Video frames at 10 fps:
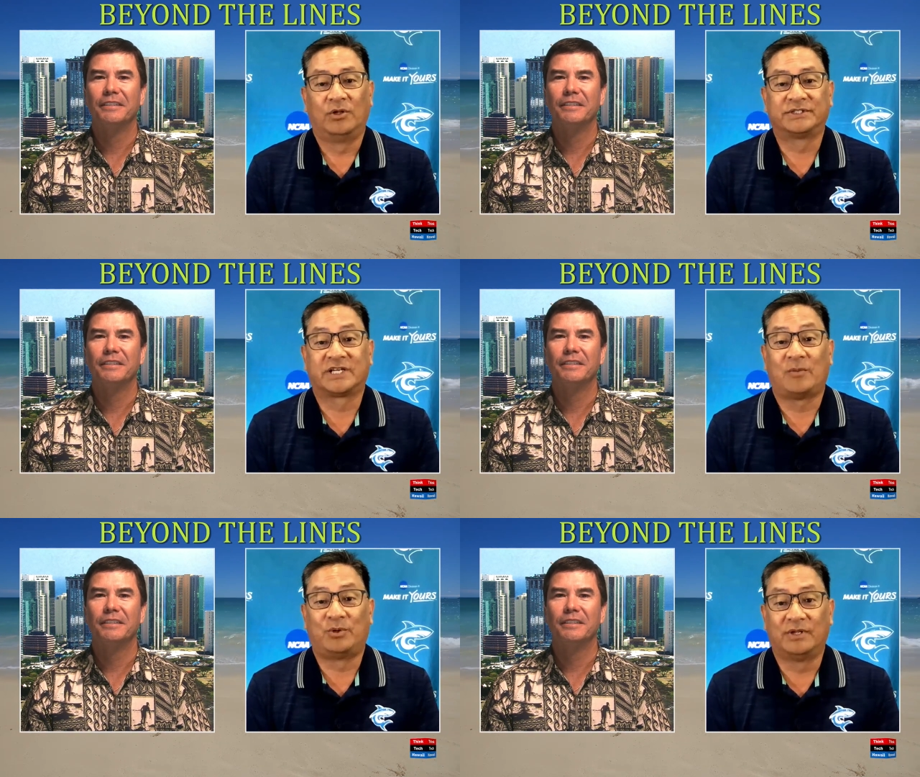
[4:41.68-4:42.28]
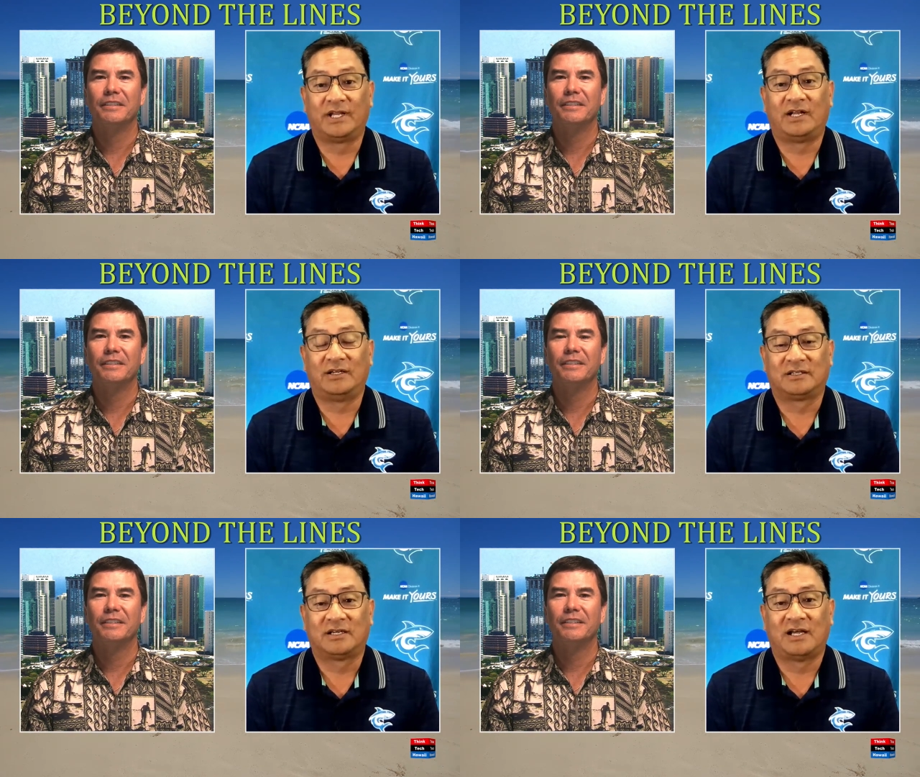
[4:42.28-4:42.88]
Speaker 1: Well, there's a couple that
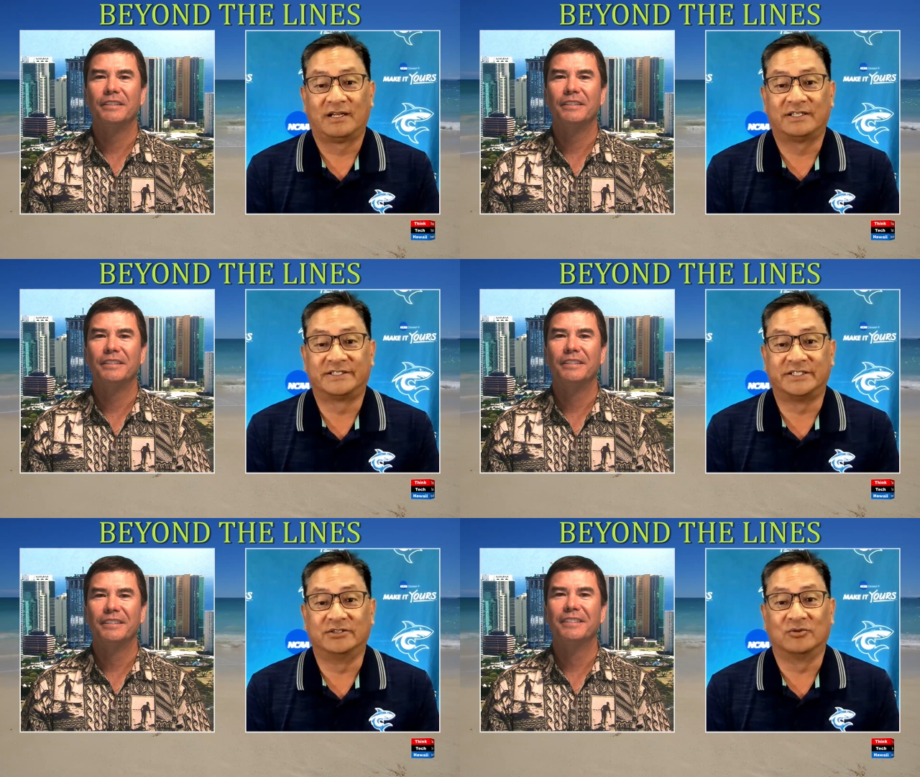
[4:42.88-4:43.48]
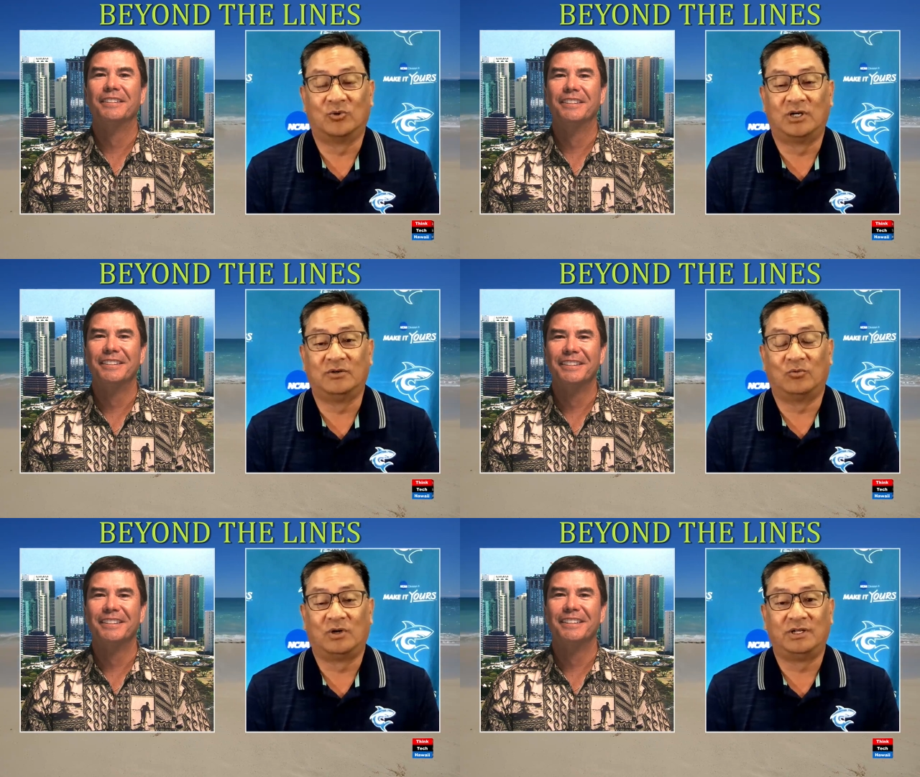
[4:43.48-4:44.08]
I kind of consider.
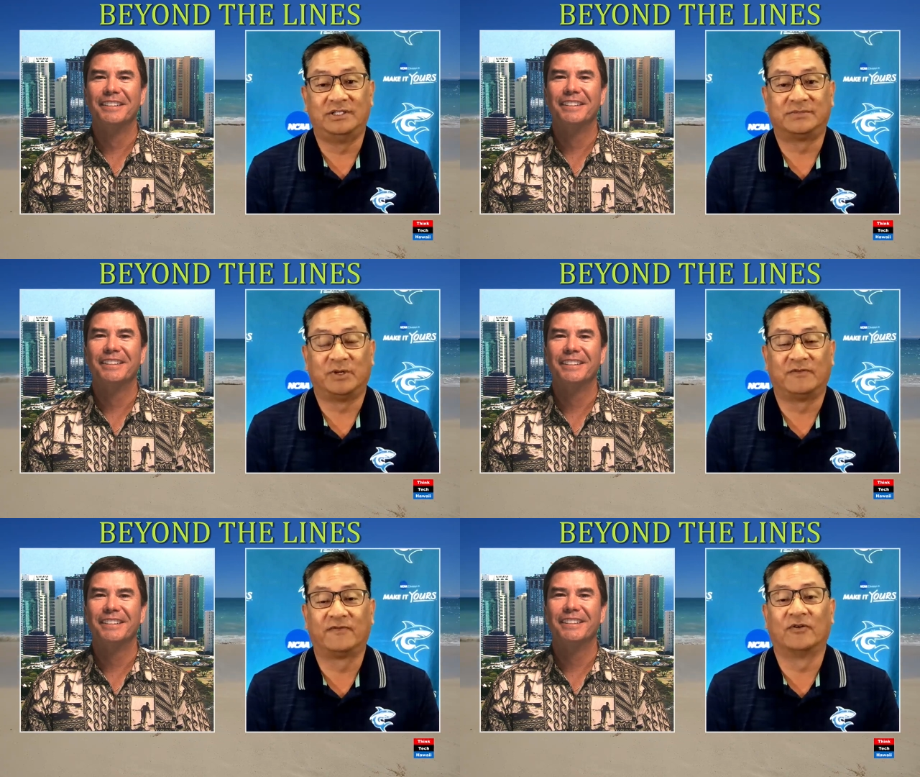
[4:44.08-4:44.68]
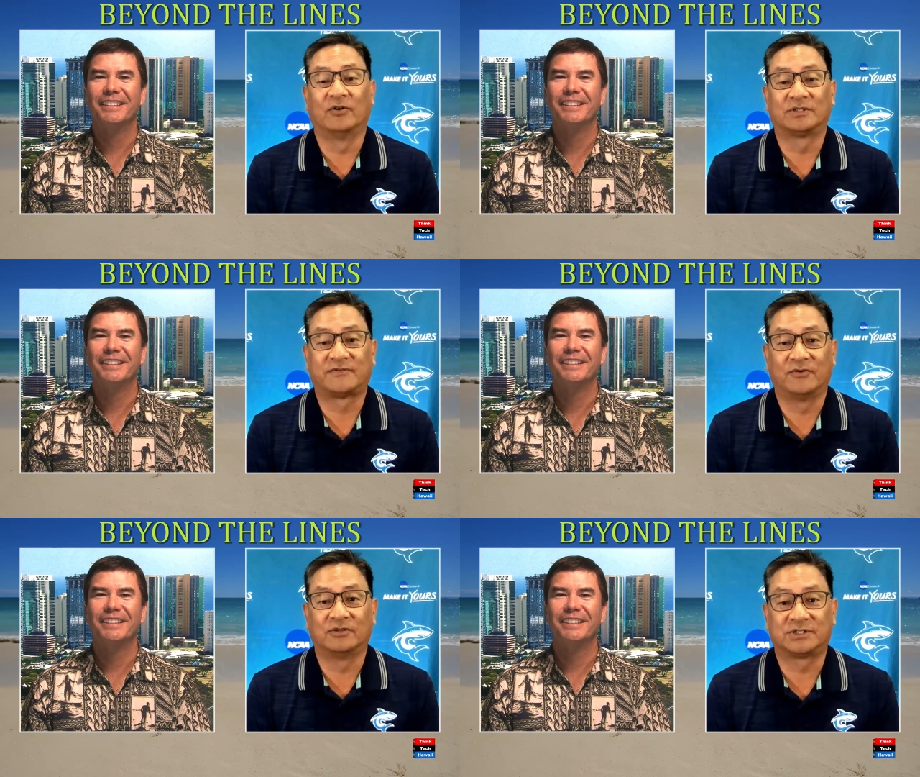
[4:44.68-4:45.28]
One one is my
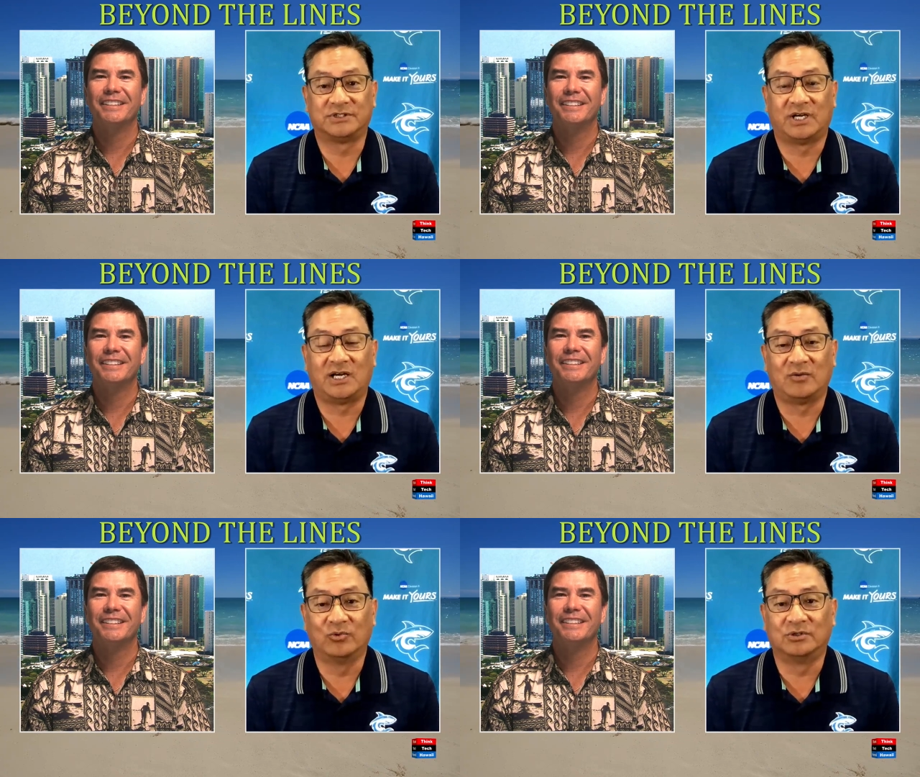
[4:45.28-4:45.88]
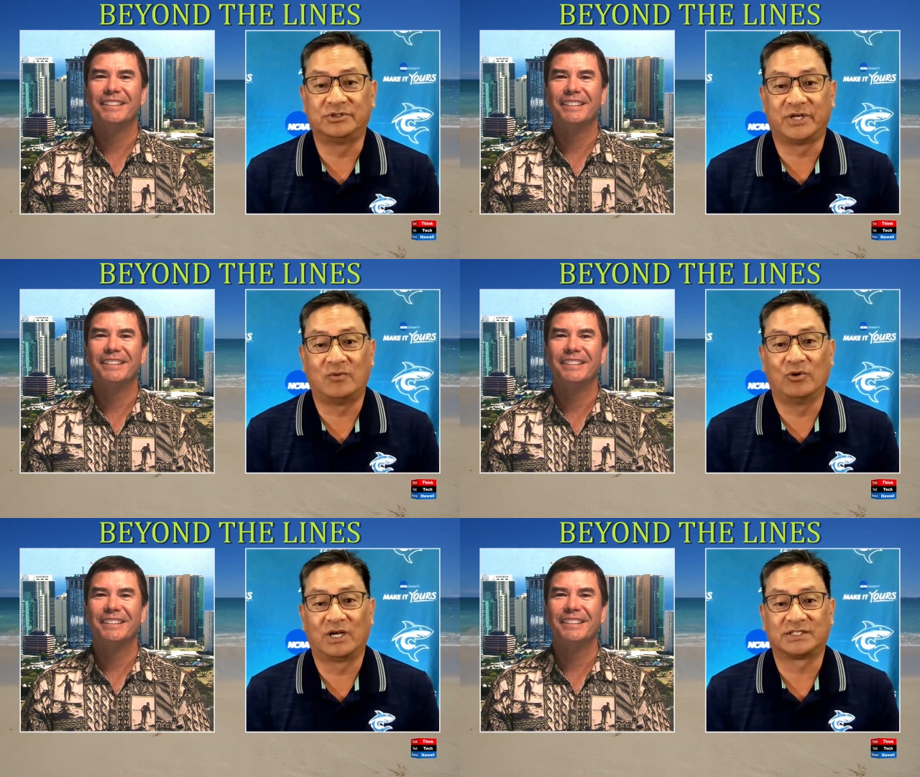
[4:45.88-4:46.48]
first first job, real
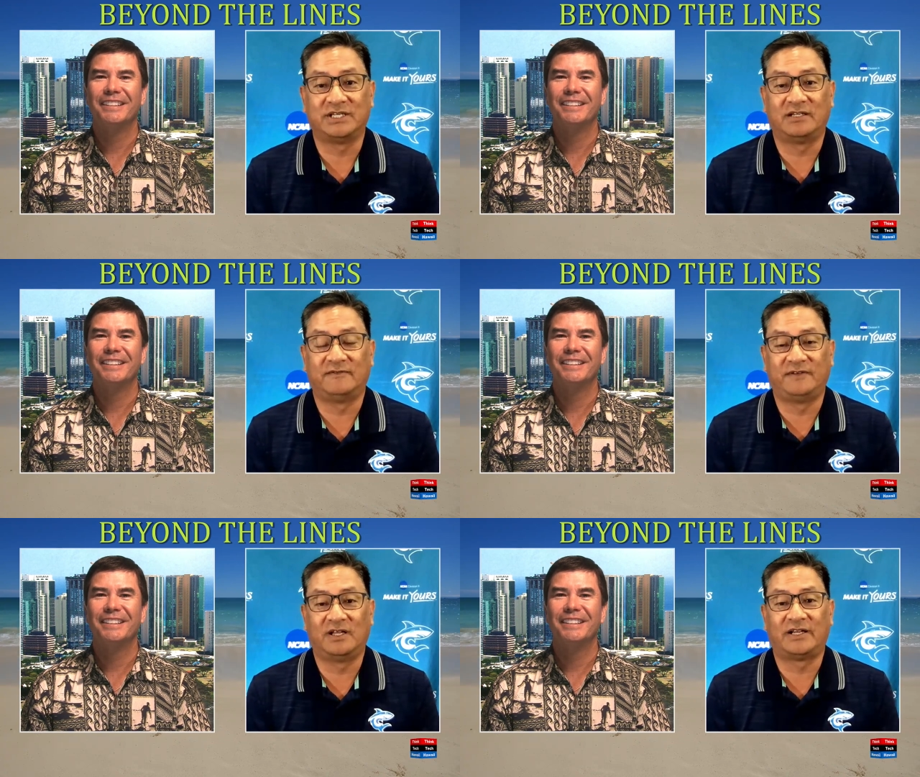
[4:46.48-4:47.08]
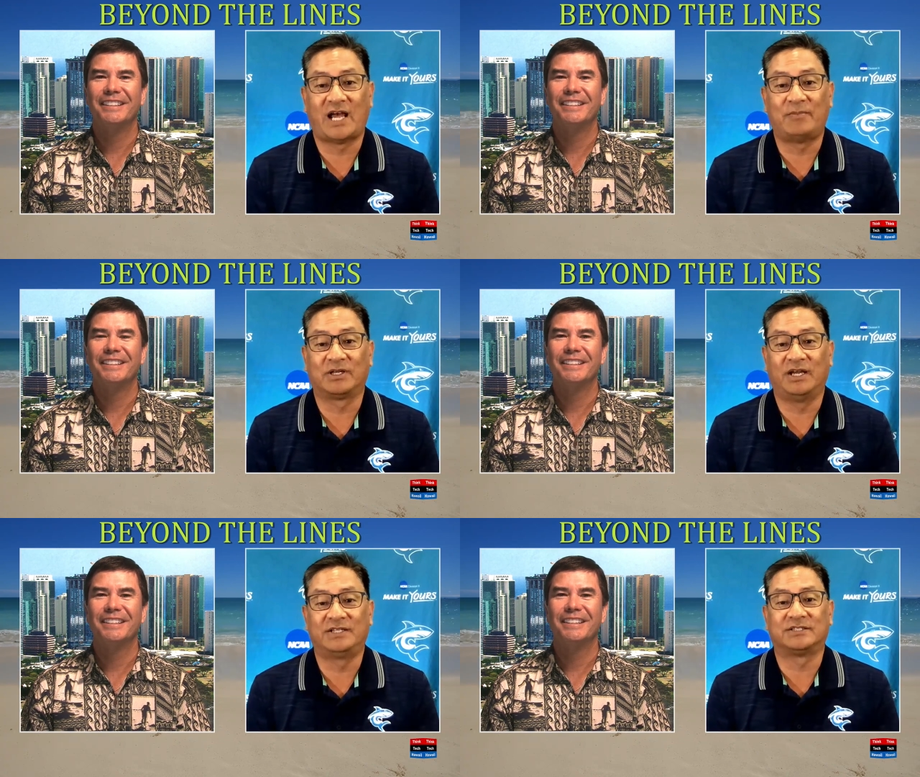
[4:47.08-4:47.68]
job, where I actually had to fill out an
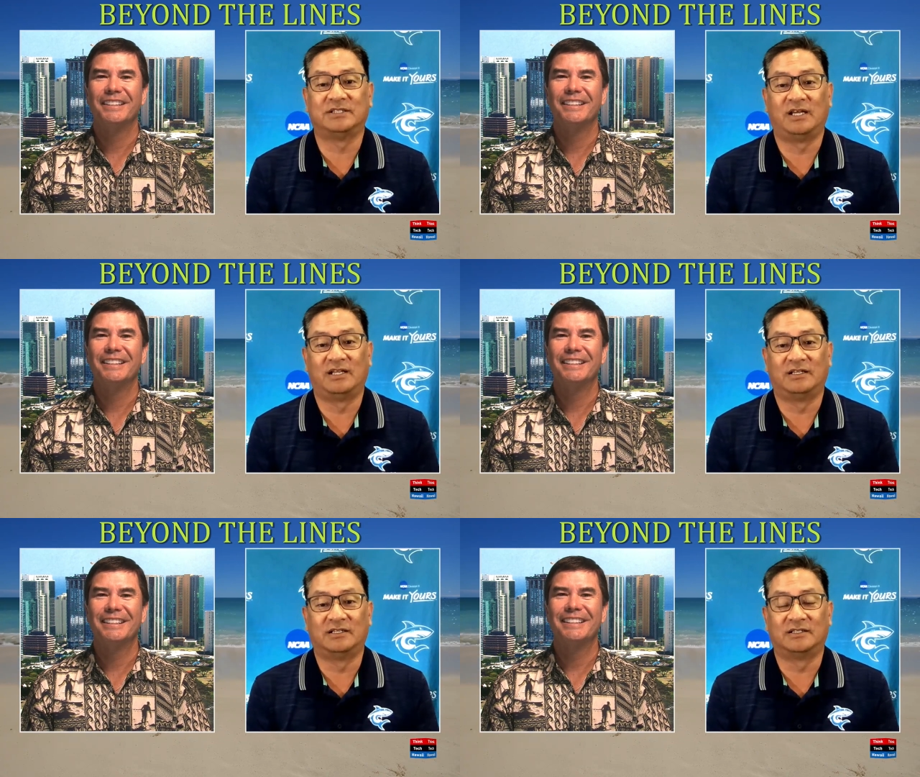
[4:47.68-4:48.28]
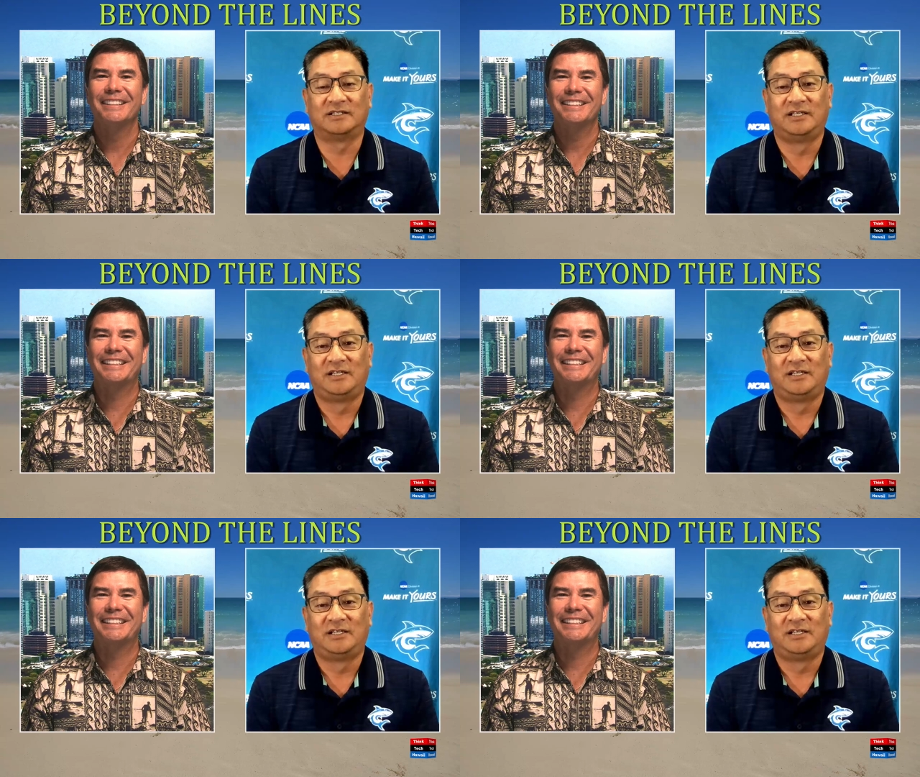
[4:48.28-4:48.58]
application and uh,